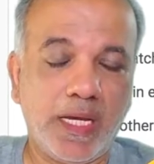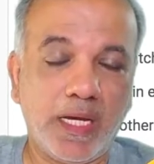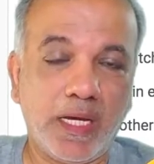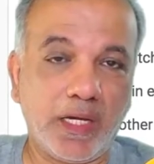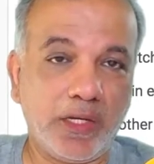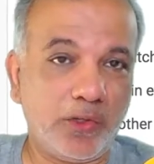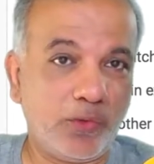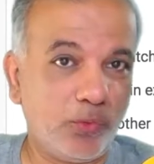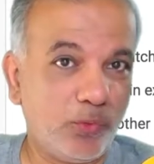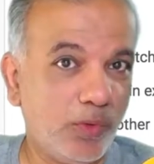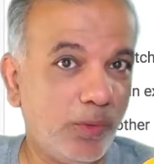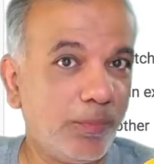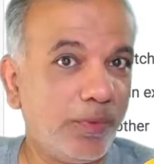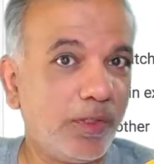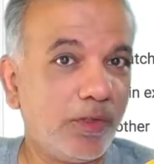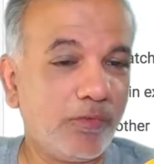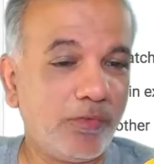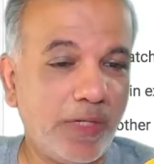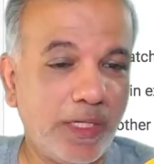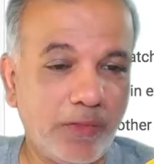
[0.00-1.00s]
I do a bit
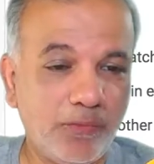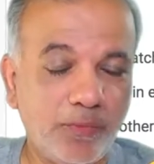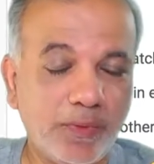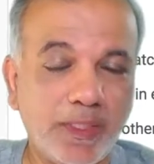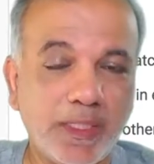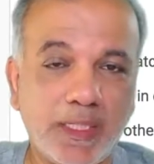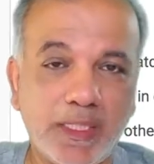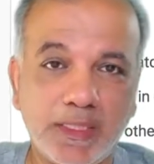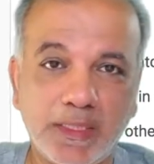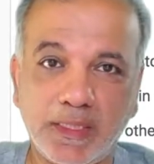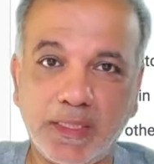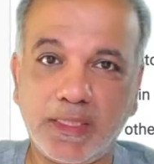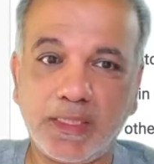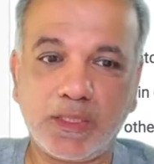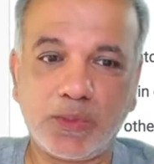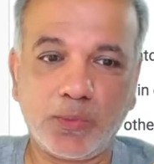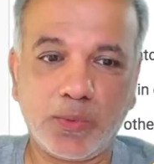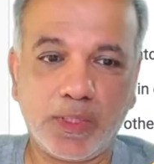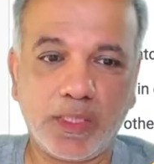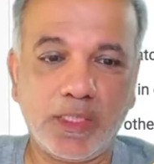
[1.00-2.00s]
of advertising
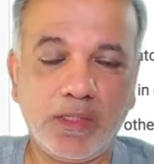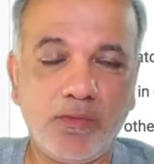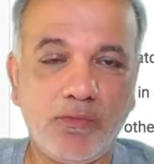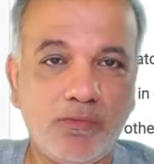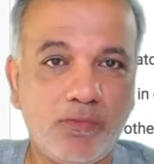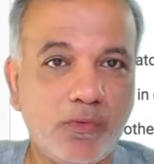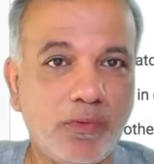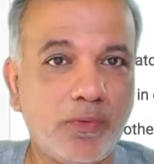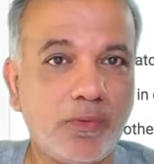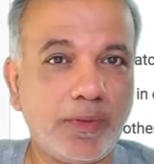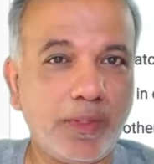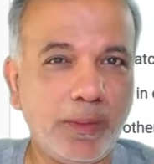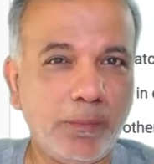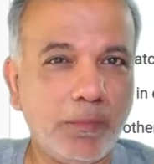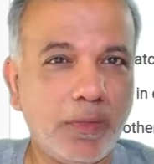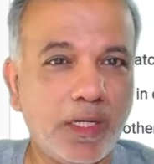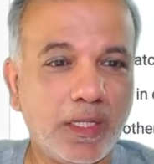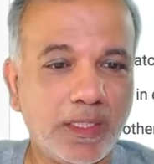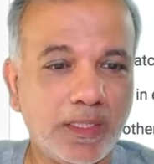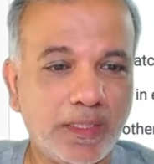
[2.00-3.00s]
as well for
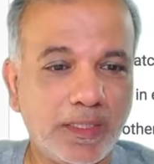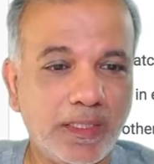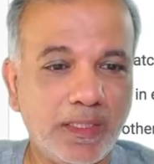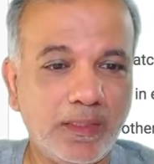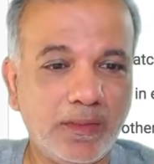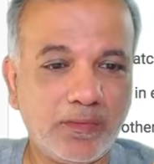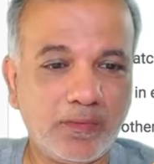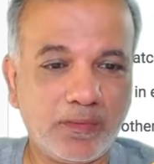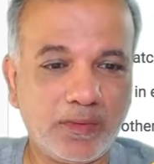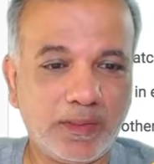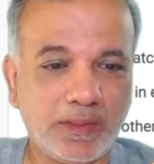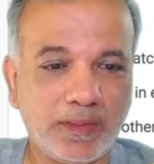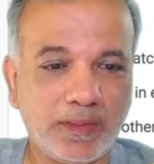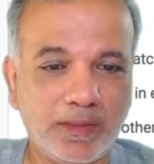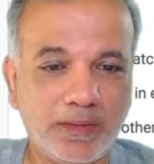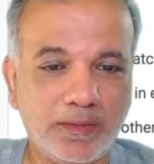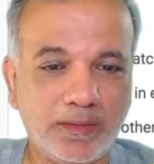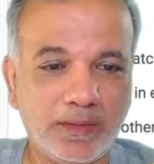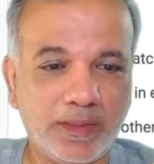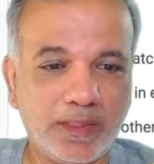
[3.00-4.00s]
remarketing, so
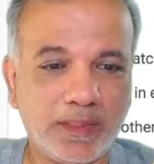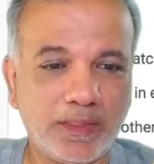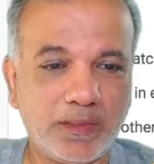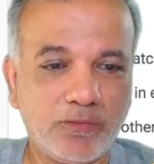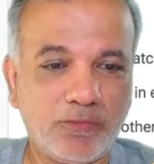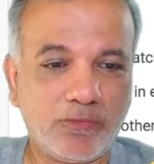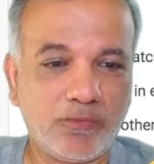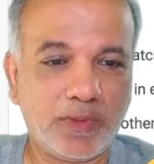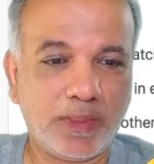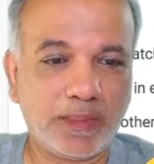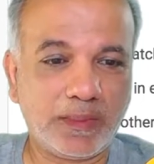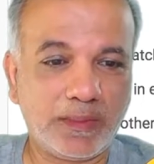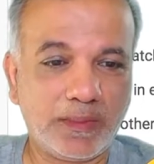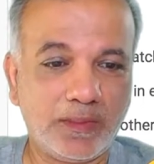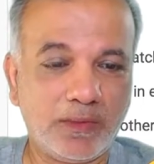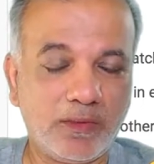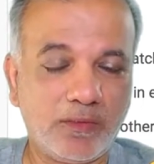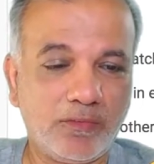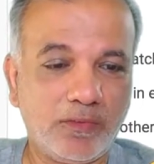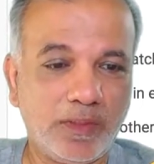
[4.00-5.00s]
that's a
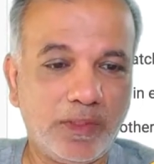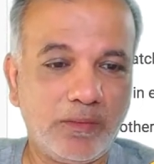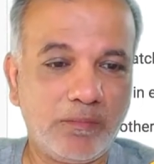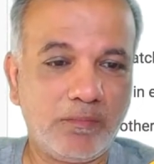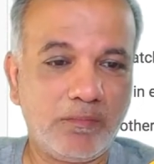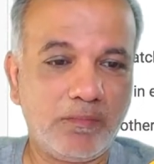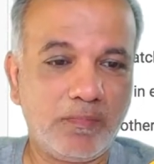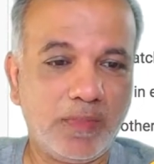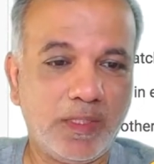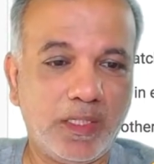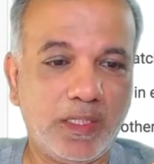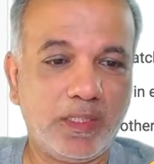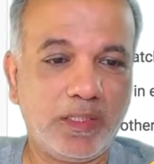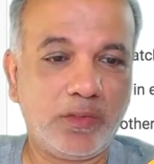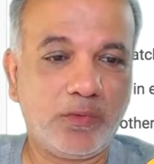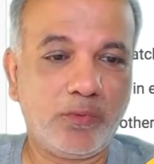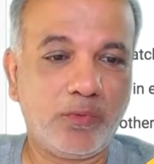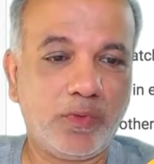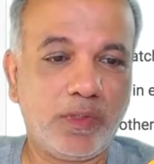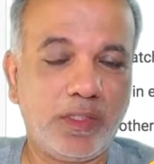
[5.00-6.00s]
fraction of it, and
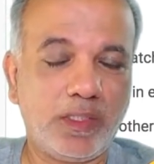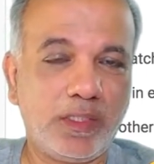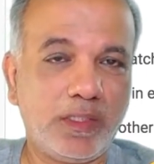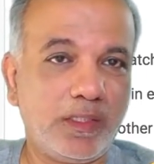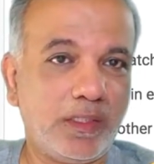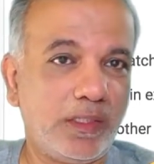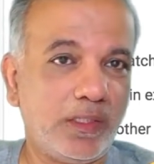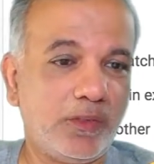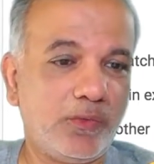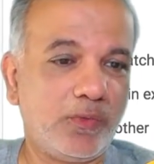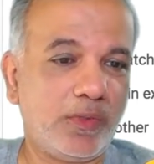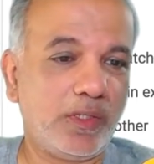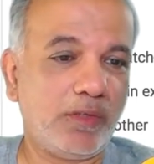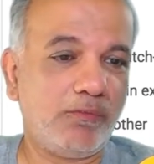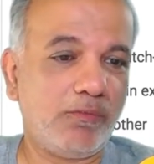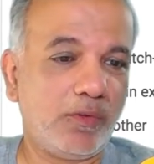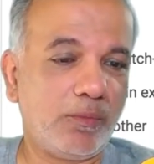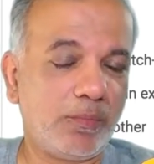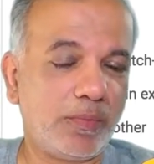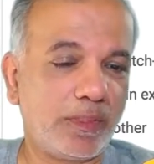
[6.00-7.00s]
the other is
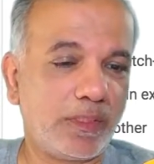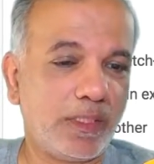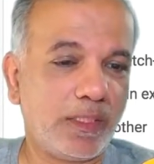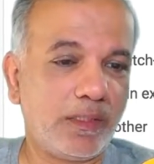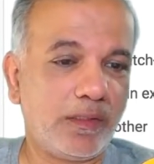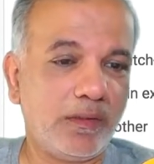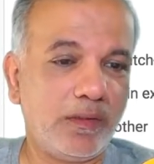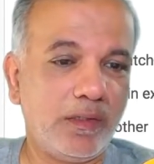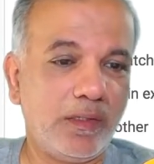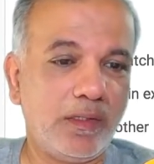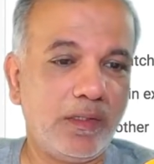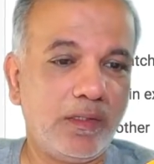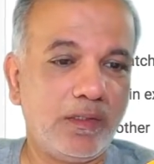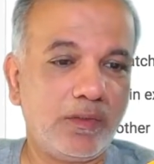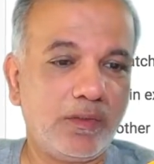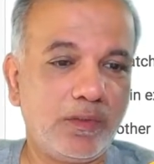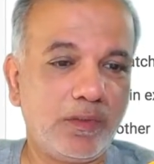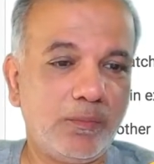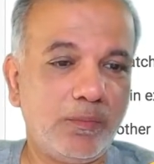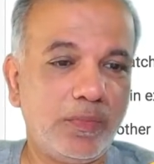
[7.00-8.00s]
24%.
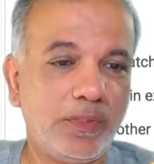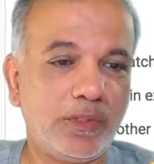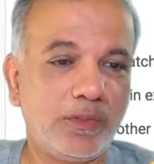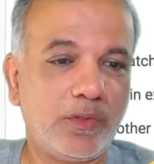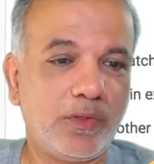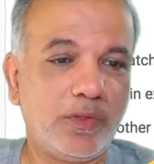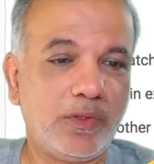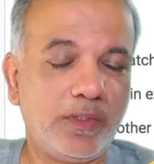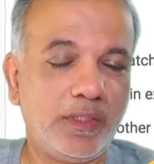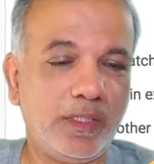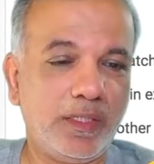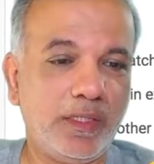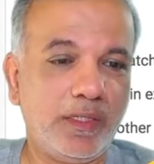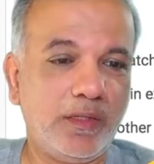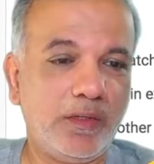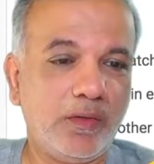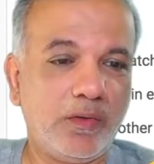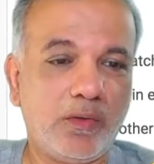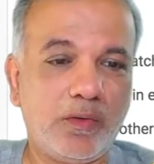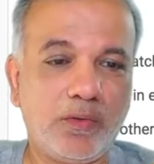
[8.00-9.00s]
So the
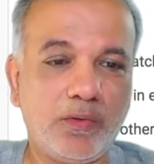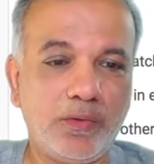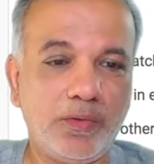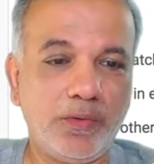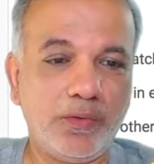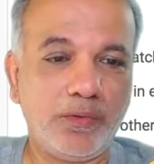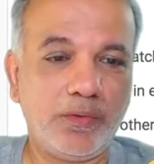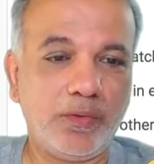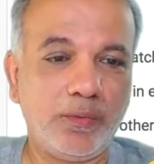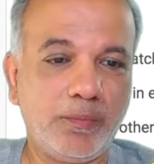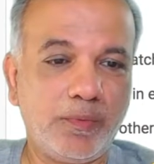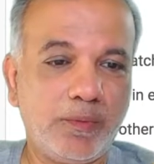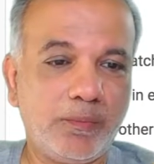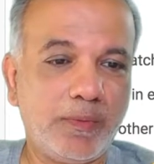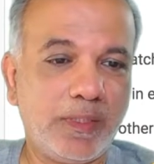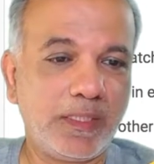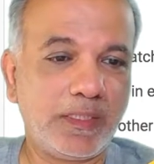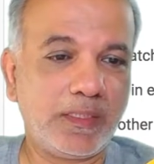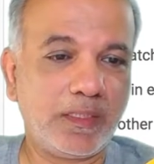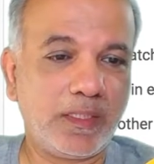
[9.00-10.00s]
majority on YouTube,
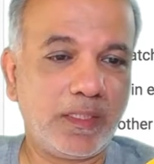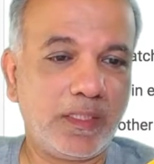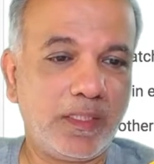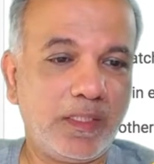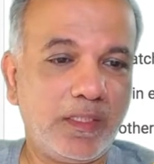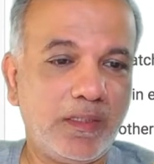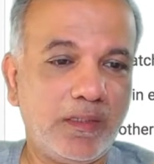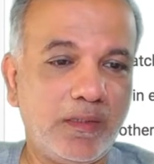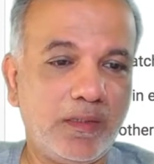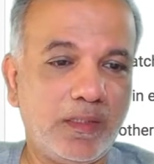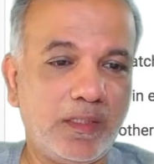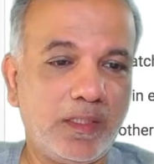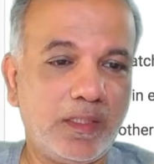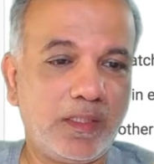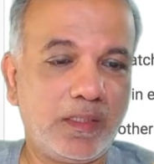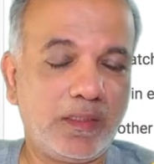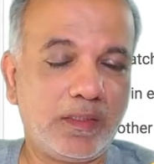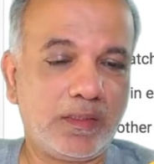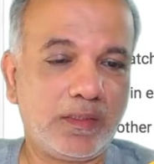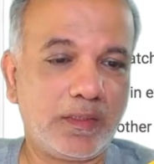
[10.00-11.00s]
especially
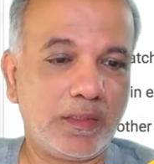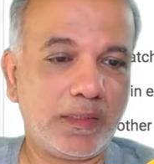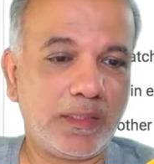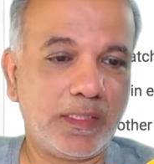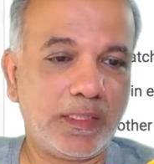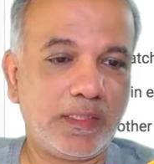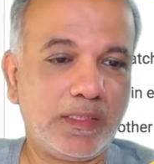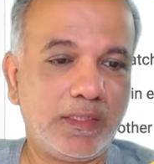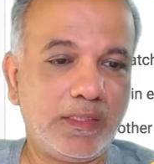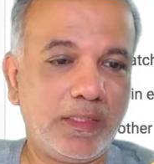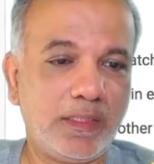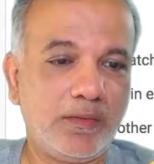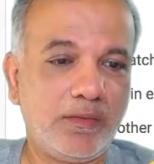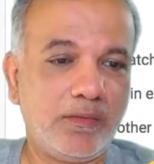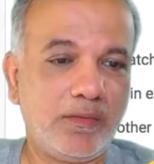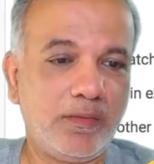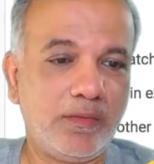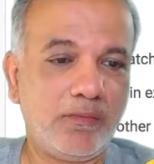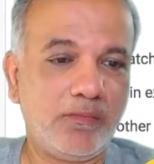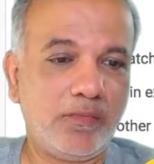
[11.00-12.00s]
the suggested
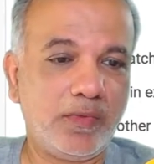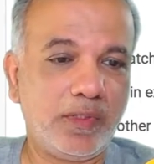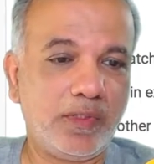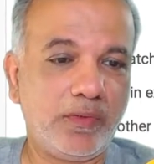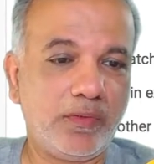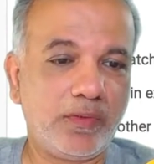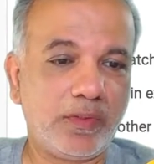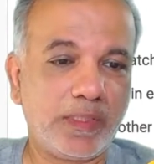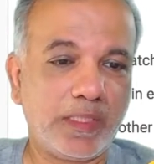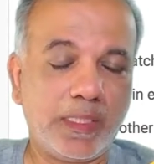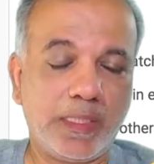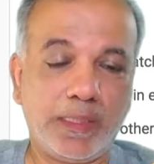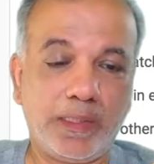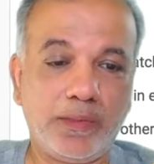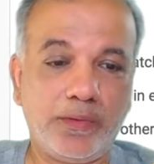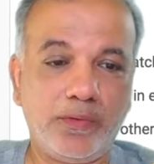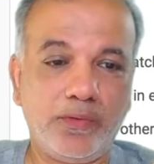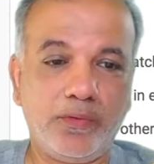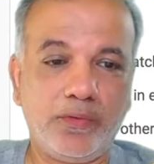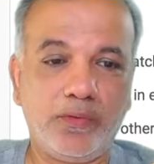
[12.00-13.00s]
videos and the
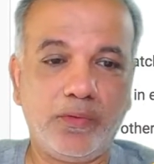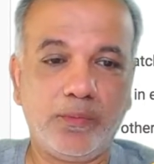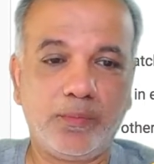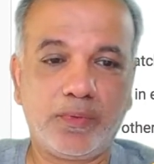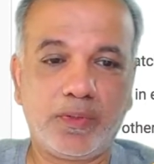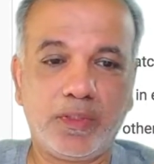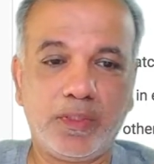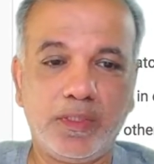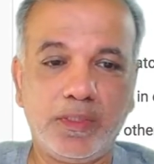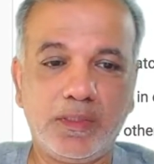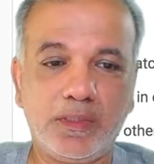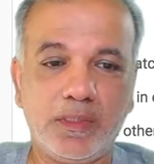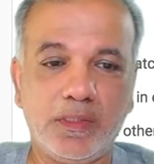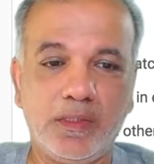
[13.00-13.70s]
YouTube search,